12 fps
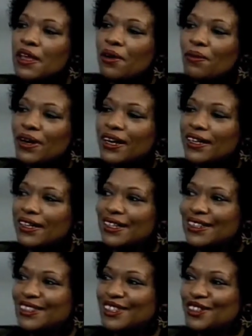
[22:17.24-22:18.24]
What it needs
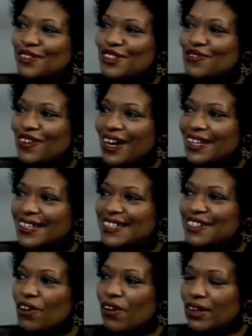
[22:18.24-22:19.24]
to do is find its
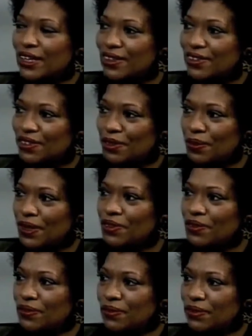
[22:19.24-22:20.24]
audience, or the one
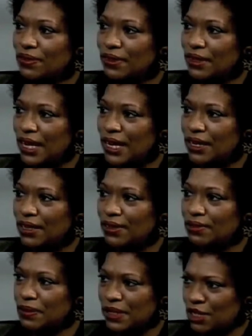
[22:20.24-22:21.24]
who,
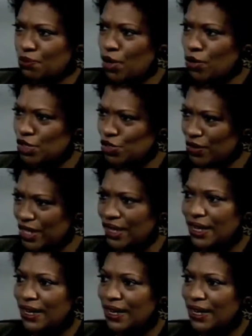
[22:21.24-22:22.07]
because poetry